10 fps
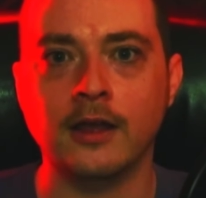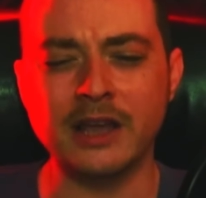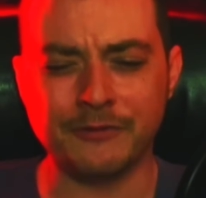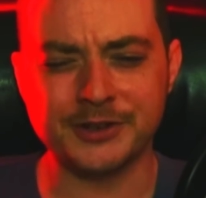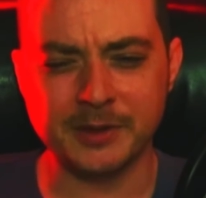
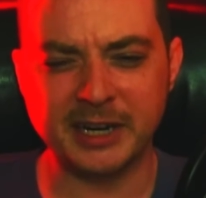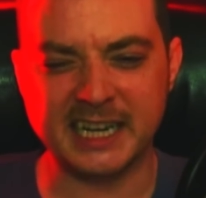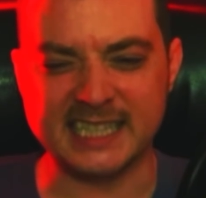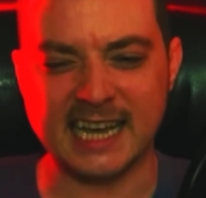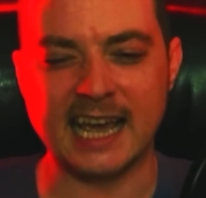And for somebody
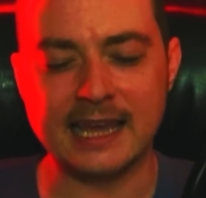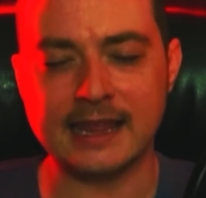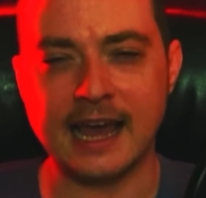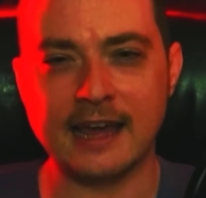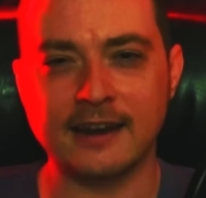to take
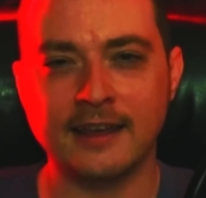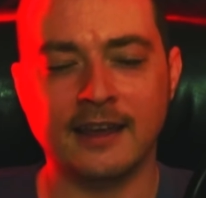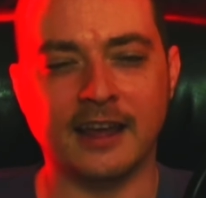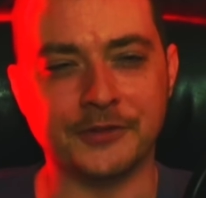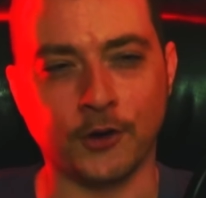that
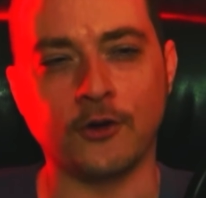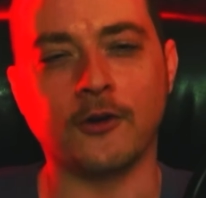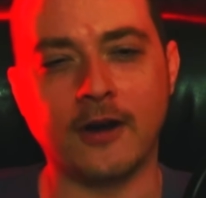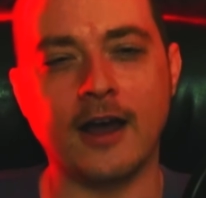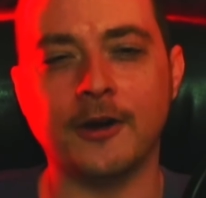and turn
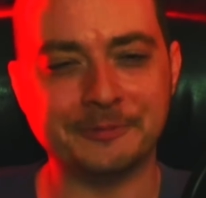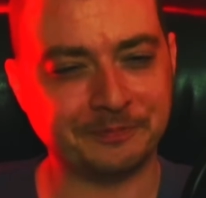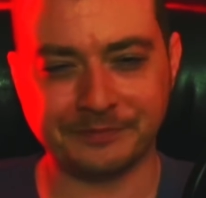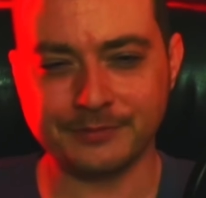around,